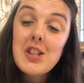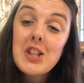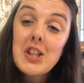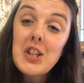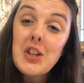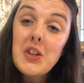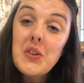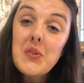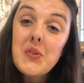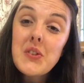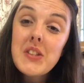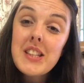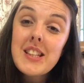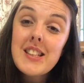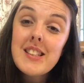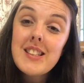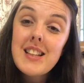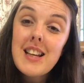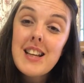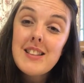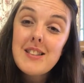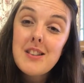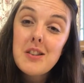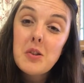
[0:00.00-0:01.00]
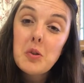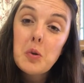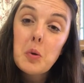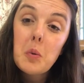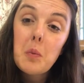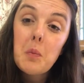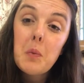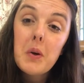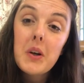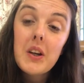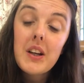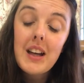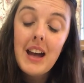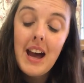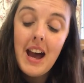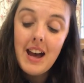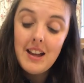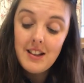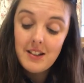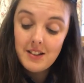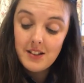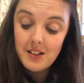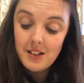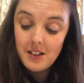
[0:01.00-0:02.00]
to use this as a school book,
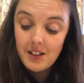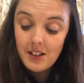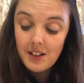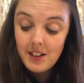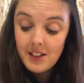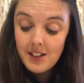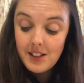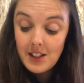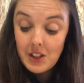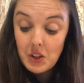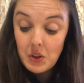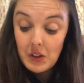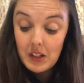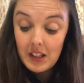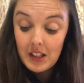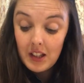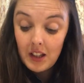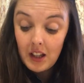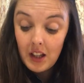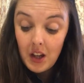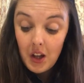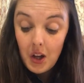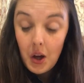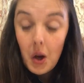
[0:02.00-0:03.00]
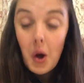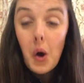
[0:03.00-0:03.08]
and considering